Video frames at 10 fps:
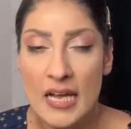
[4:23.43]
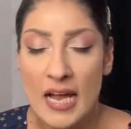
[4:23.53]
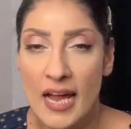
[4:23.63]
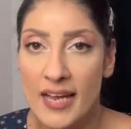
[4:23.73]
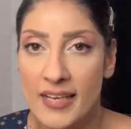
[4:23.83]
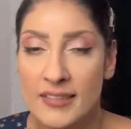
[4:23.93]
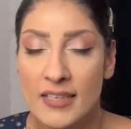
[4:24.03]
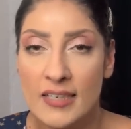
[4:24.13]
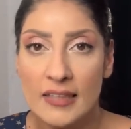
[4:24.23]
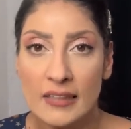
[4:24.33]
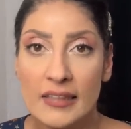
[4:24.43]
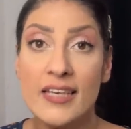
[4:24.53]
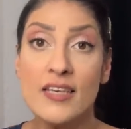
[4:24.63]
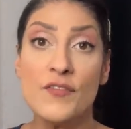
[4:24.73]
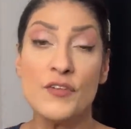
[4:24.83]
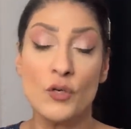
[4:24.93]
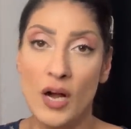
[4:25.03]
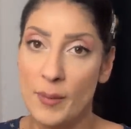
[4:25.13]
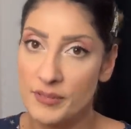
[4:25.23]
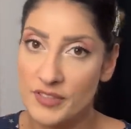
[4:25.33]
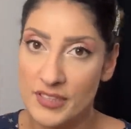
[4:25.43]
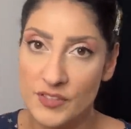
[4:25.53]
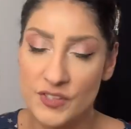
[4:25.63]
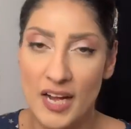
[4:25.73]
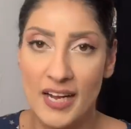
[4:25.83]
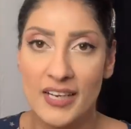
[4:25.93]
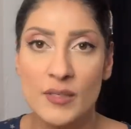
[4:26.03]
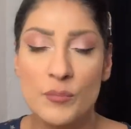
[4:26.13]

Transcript: and leave your opposite sign,